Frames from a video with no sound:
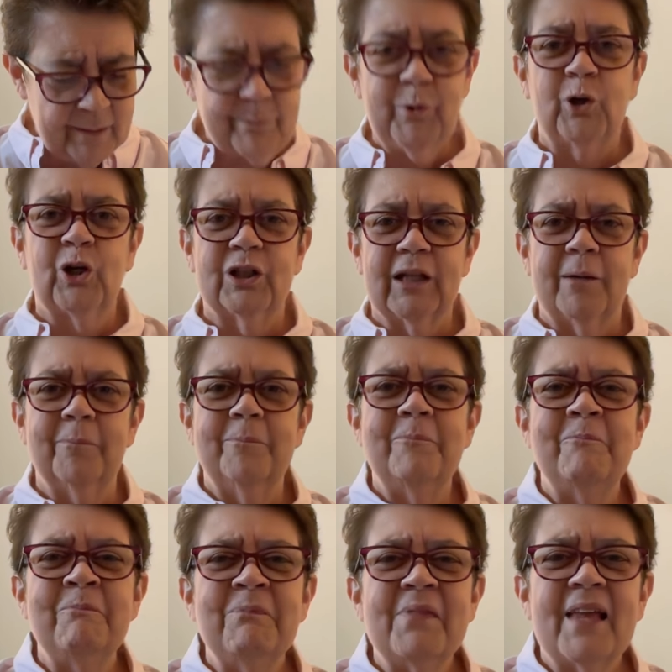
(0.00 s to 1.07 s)
Book Club.
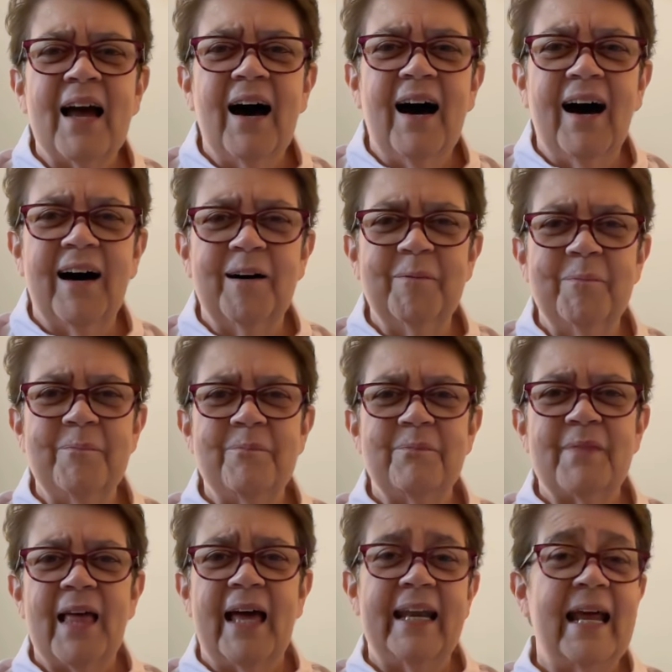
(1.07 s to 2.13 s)

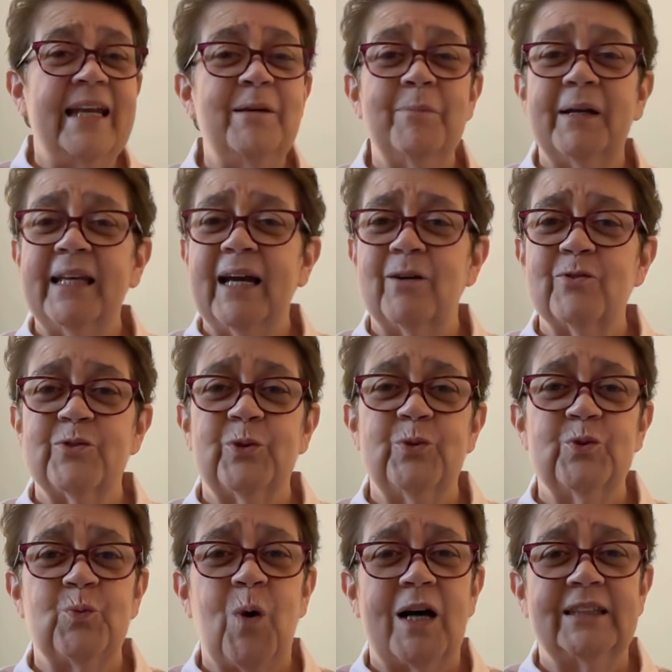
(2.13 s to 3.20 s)
And anybody else
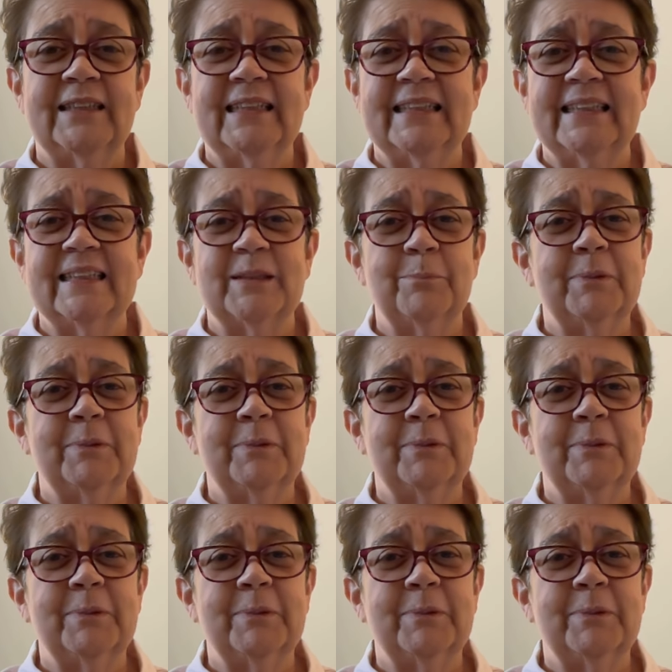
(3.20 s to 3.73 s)
who's watching this,